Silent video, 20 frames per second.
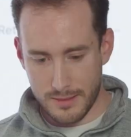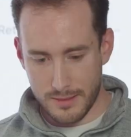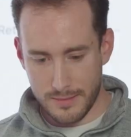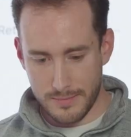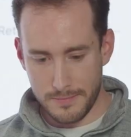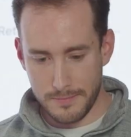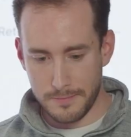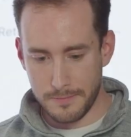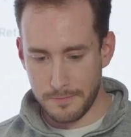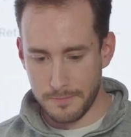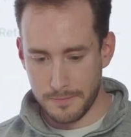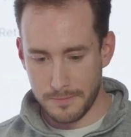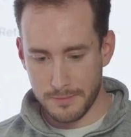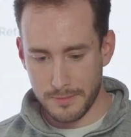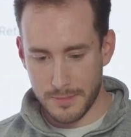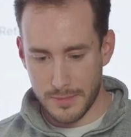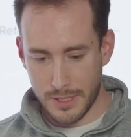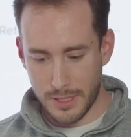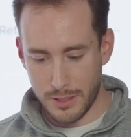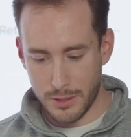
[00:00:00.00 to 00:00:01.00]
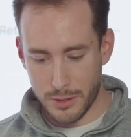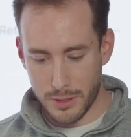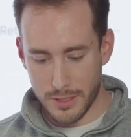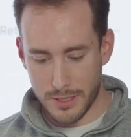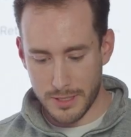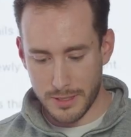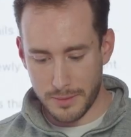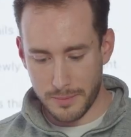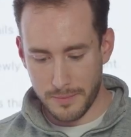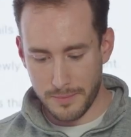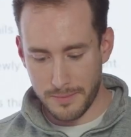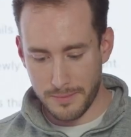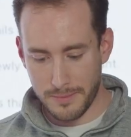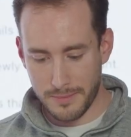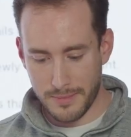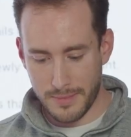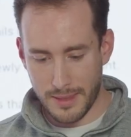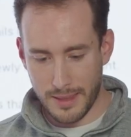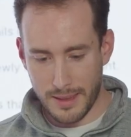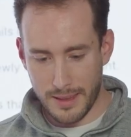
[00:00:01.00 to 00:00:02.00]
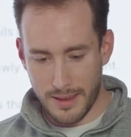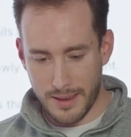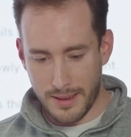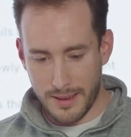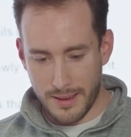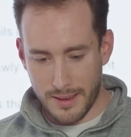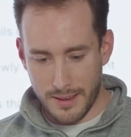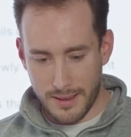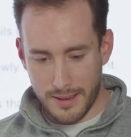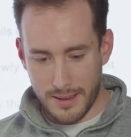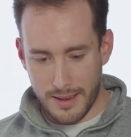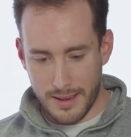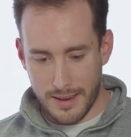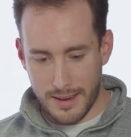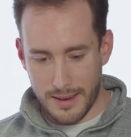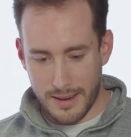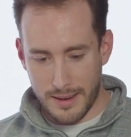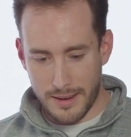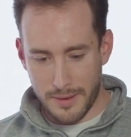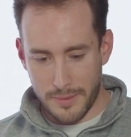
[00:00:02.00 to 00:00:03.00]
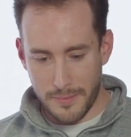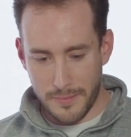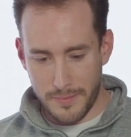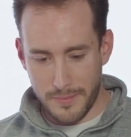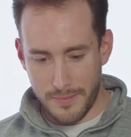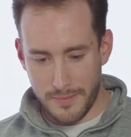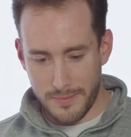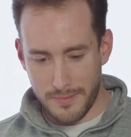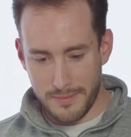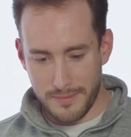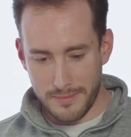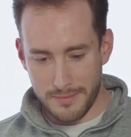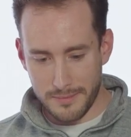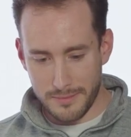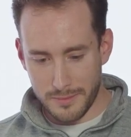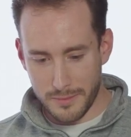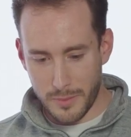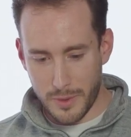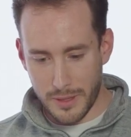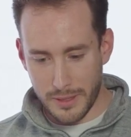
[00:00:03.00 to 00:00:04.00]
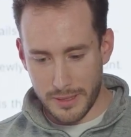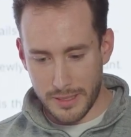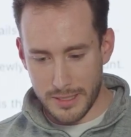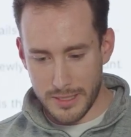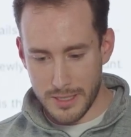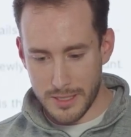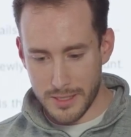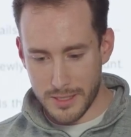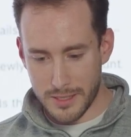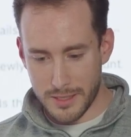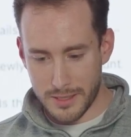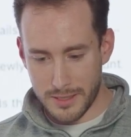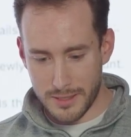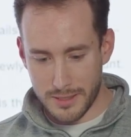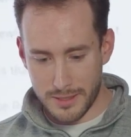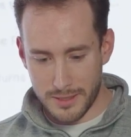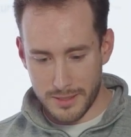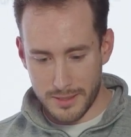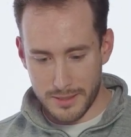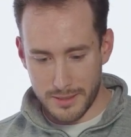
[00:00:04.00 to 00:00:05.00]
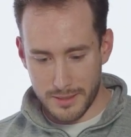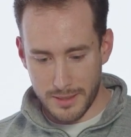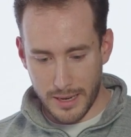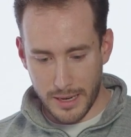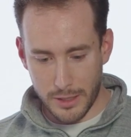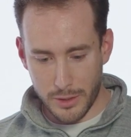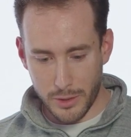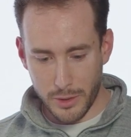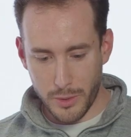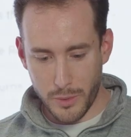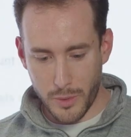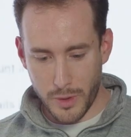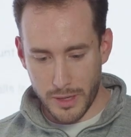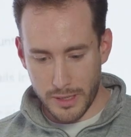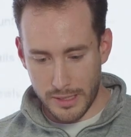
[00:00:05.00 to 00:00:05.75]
Oop. Interesting. Well, this is, I don't know why it